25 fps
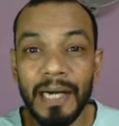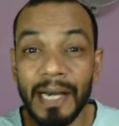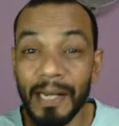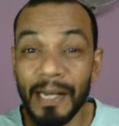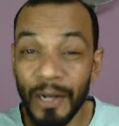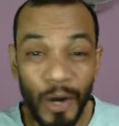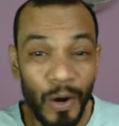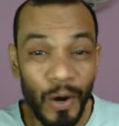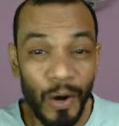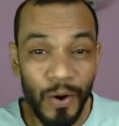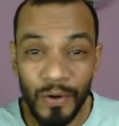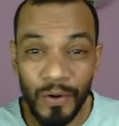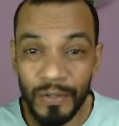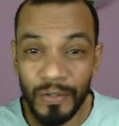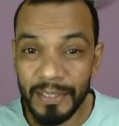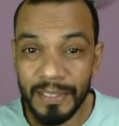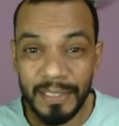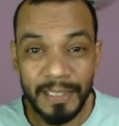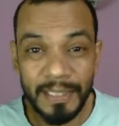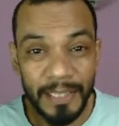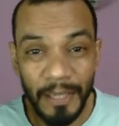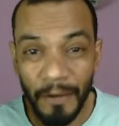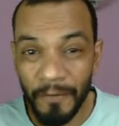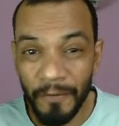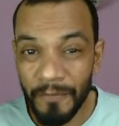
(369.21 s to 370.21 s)

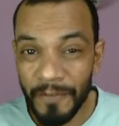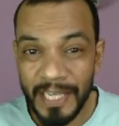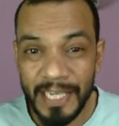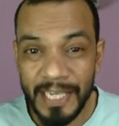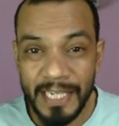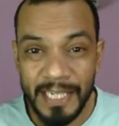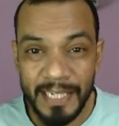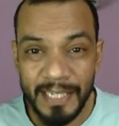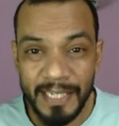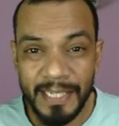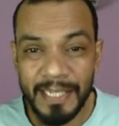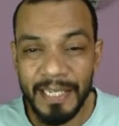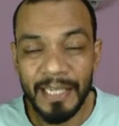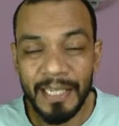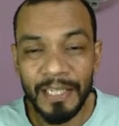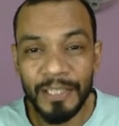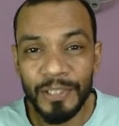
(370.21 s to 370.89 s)
corns, wheat.